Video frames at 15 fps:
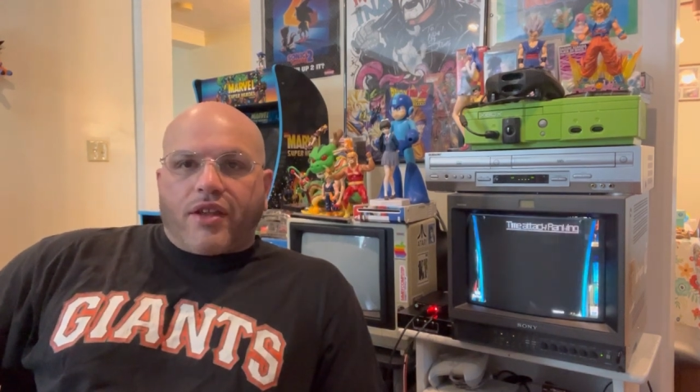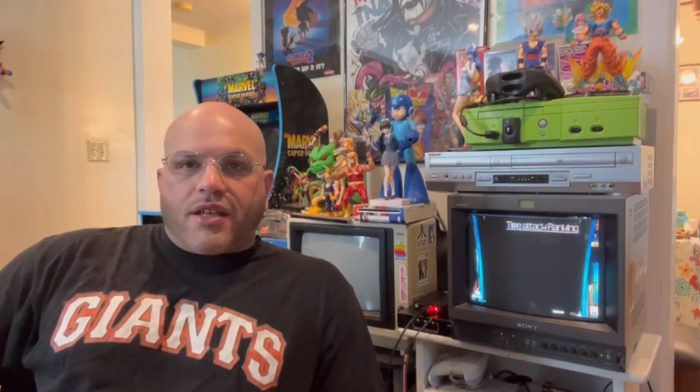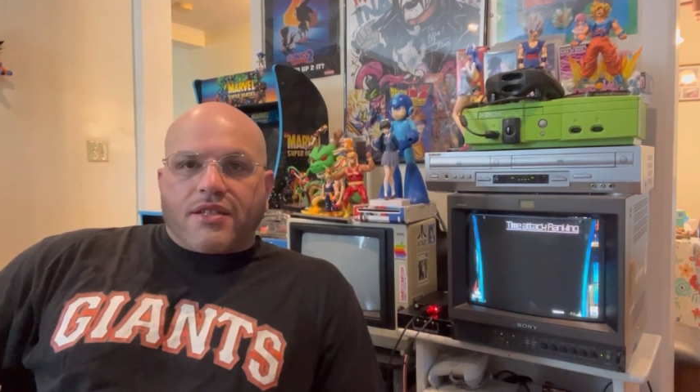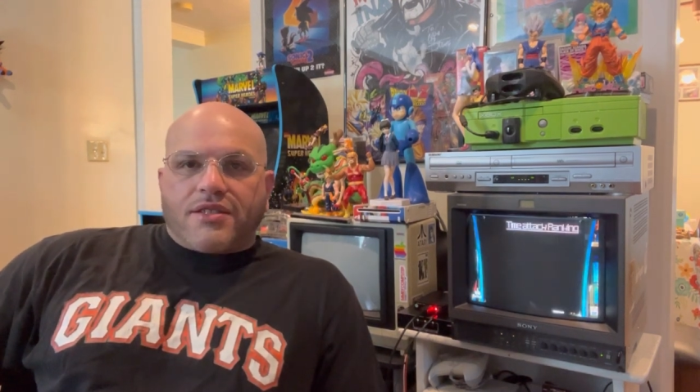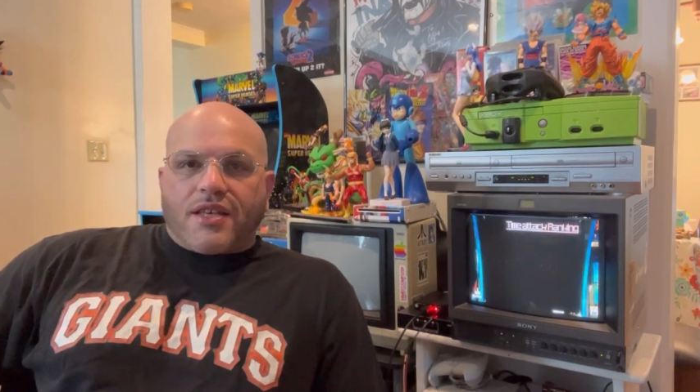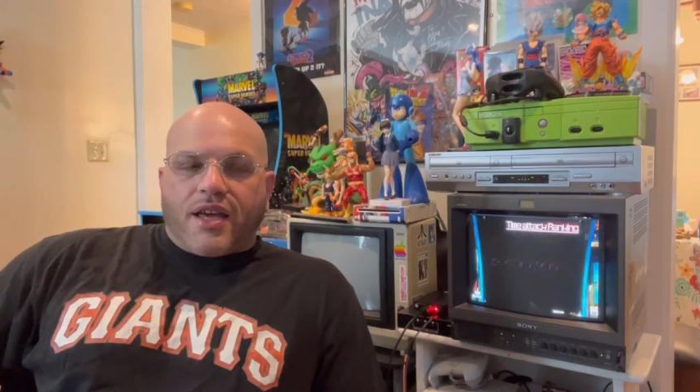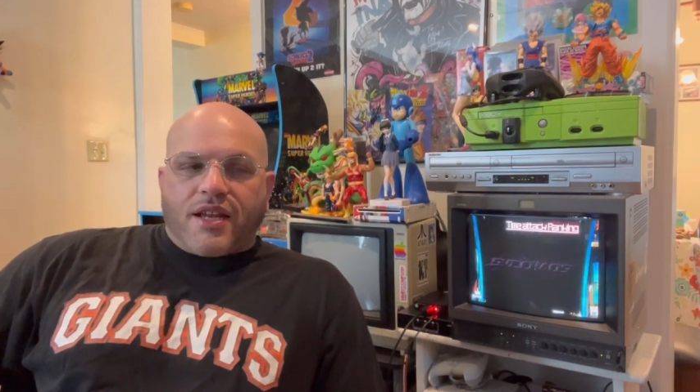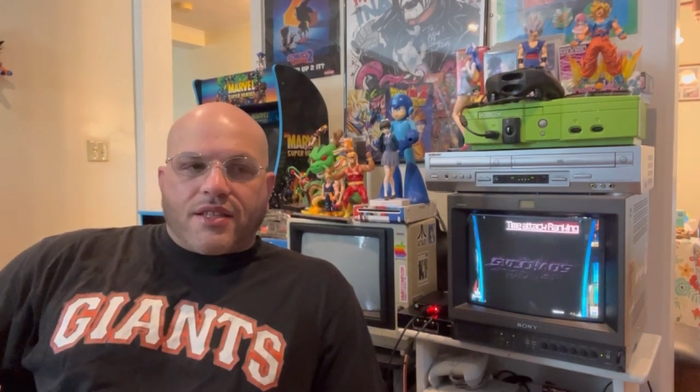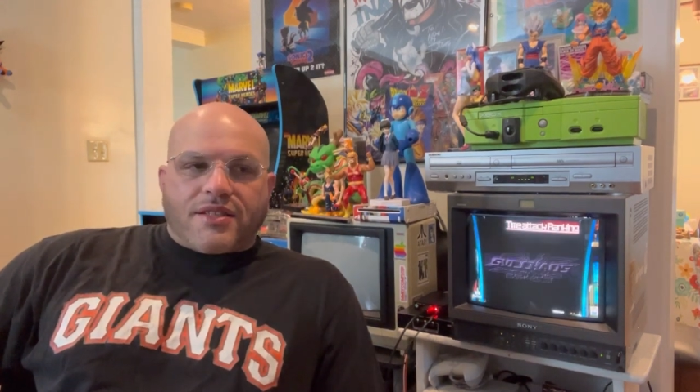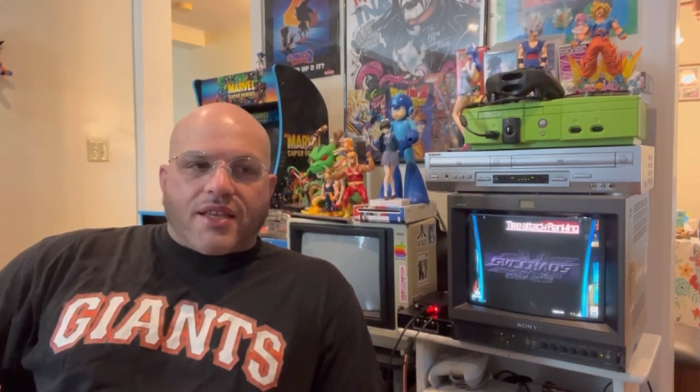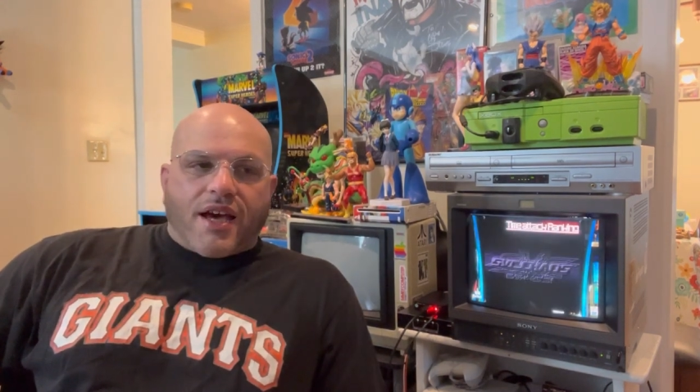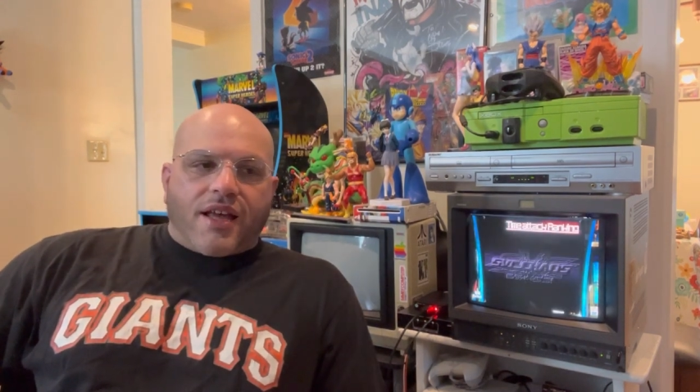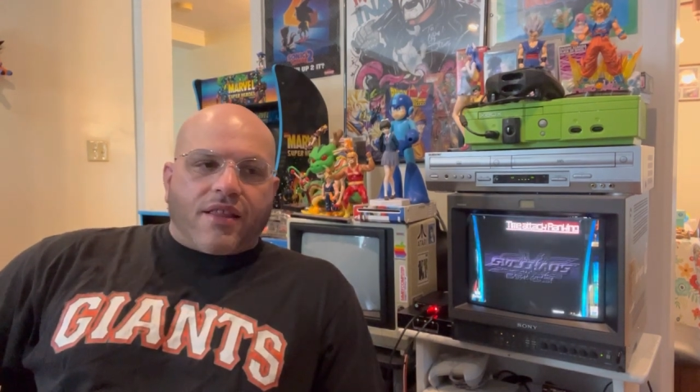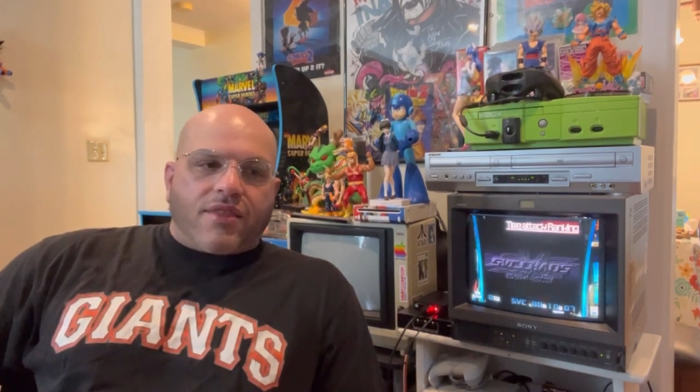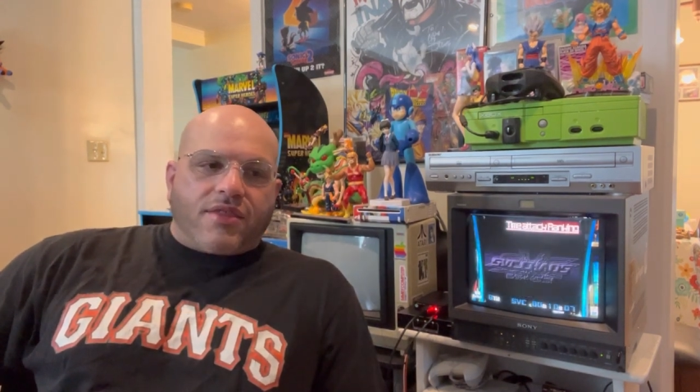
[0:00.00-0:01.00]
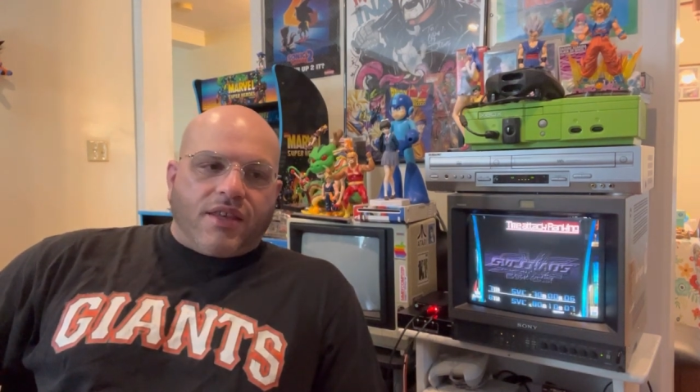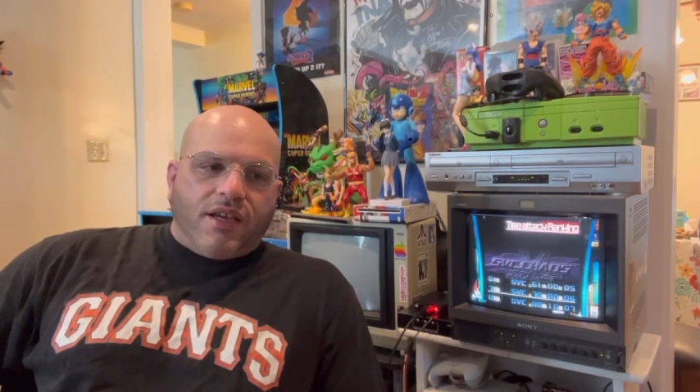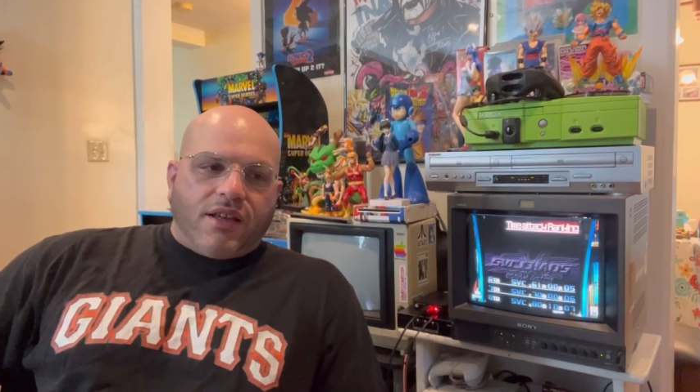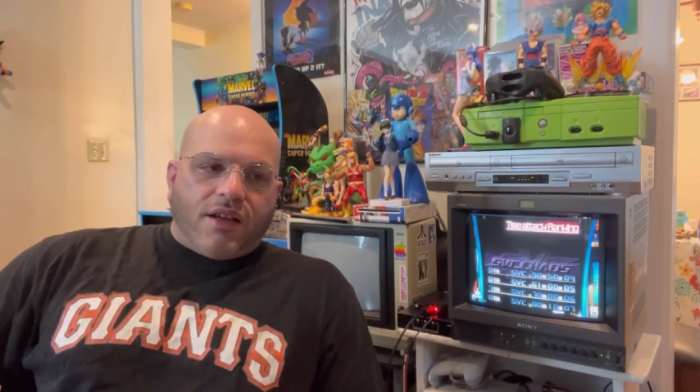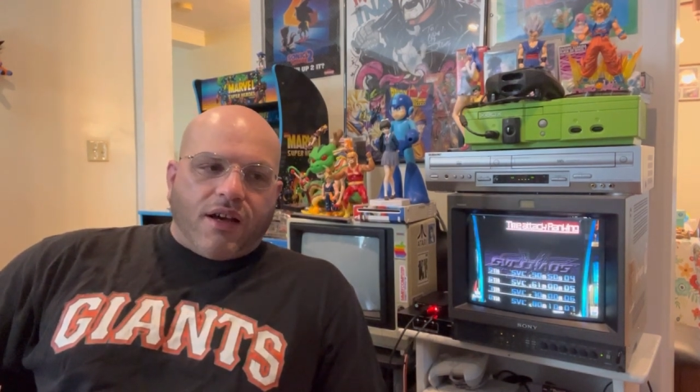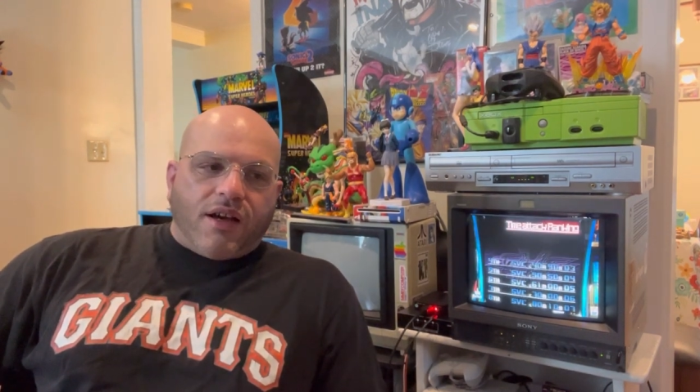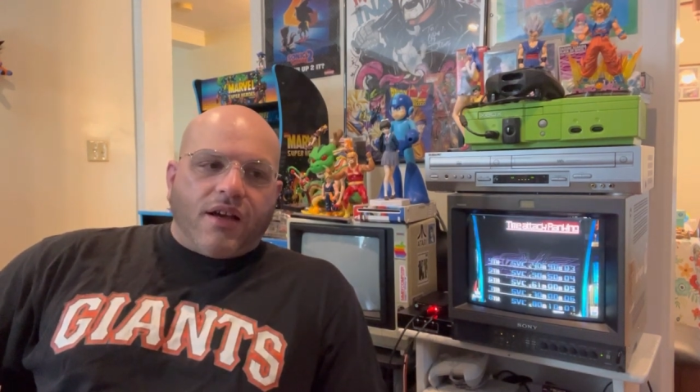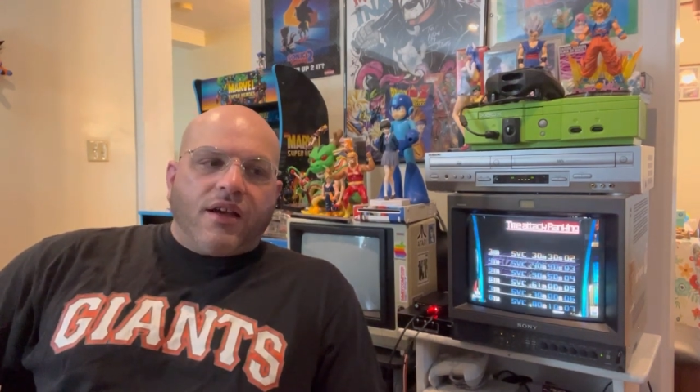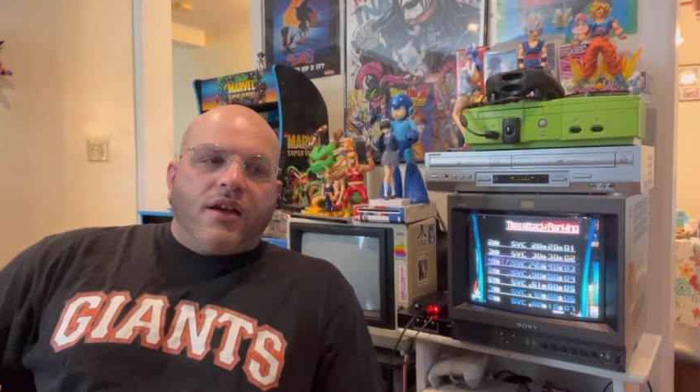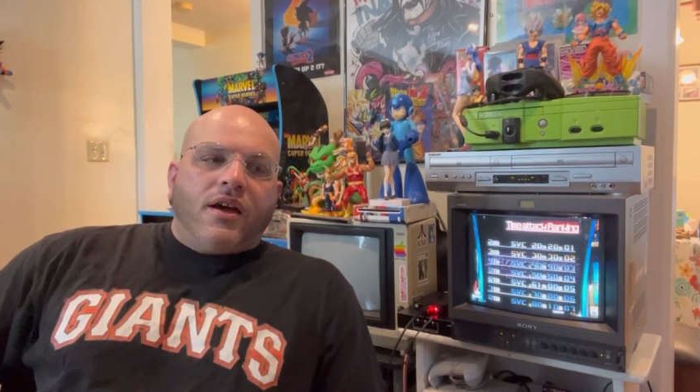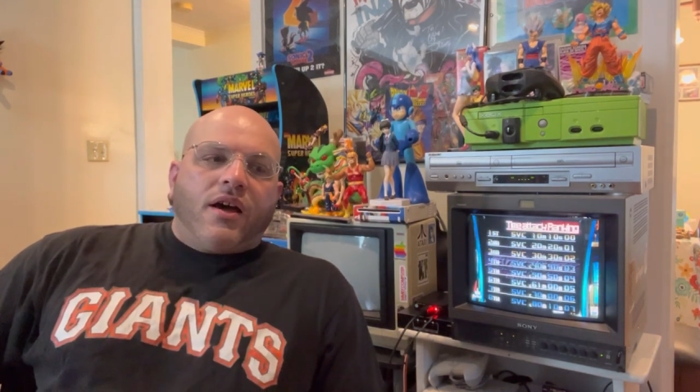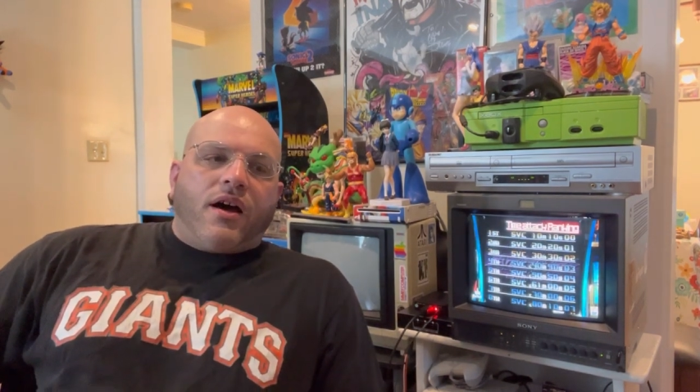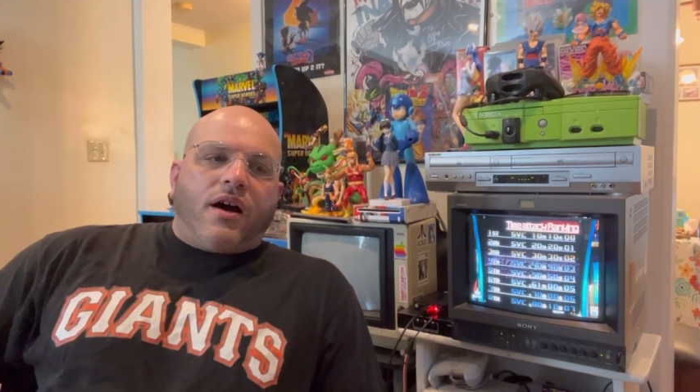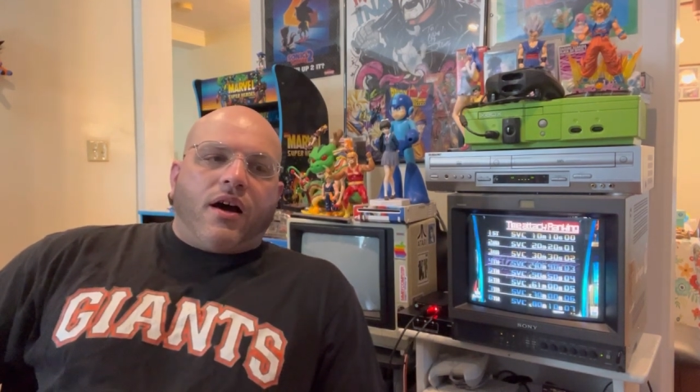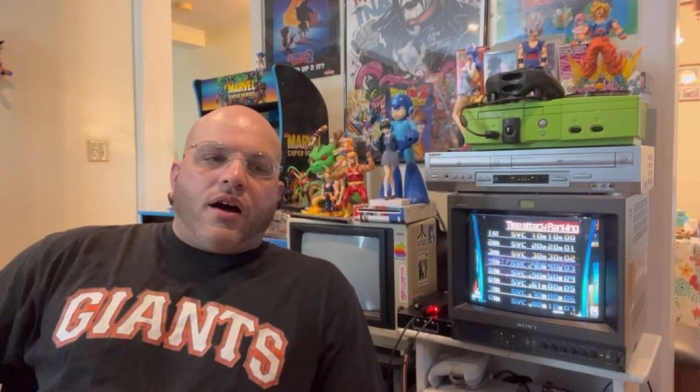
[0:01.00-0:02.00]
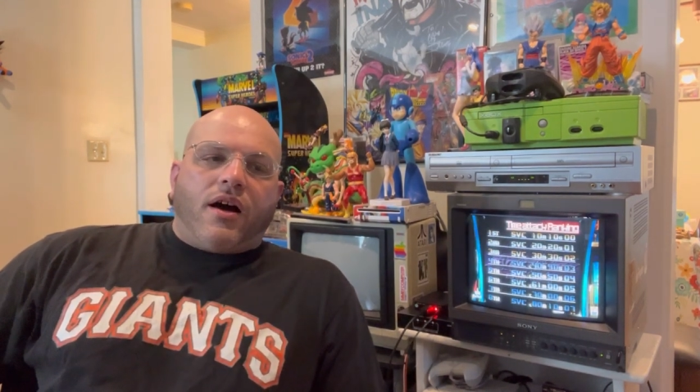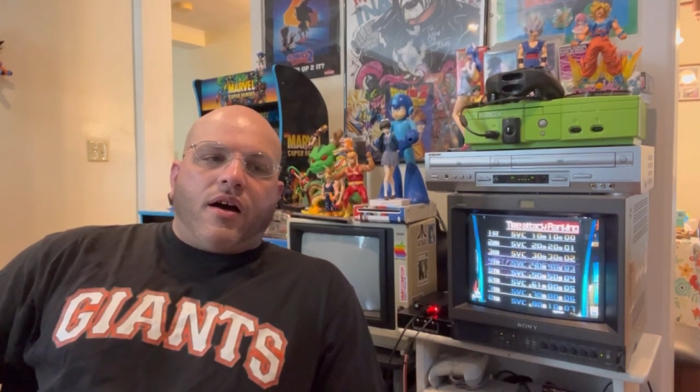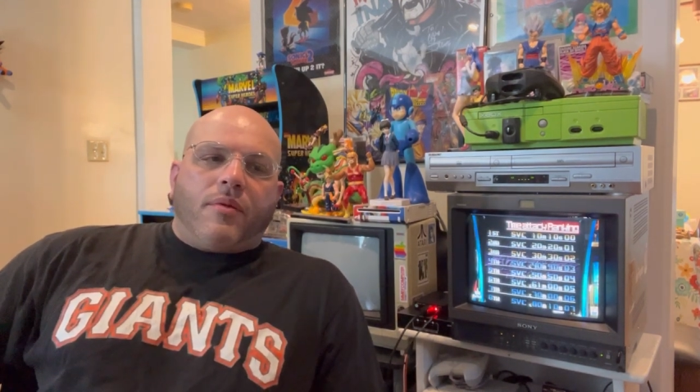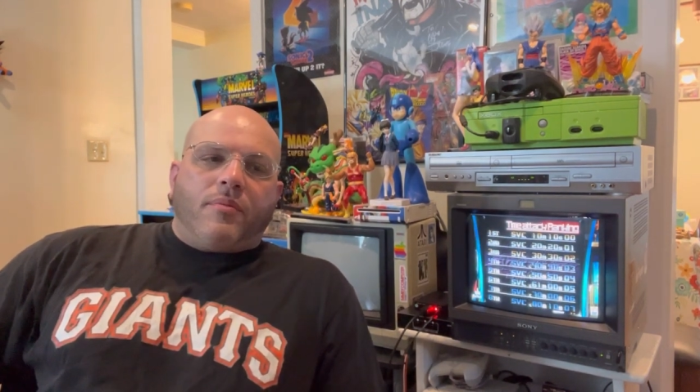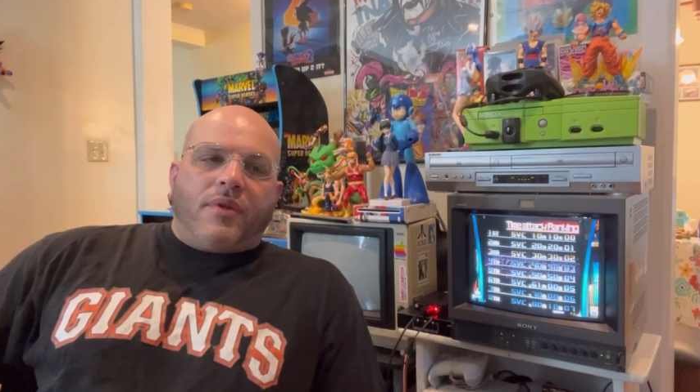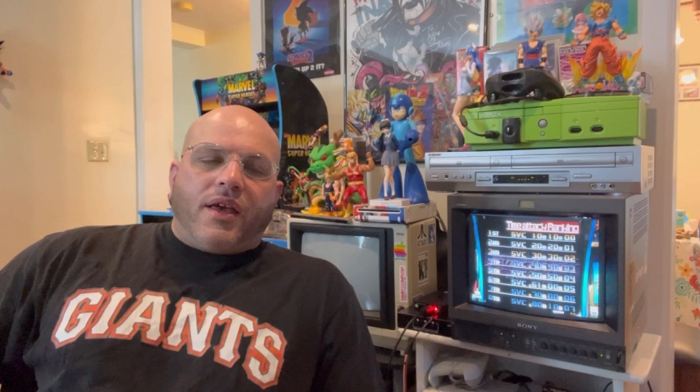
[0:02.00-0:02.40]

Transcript: it said it's got Athena um,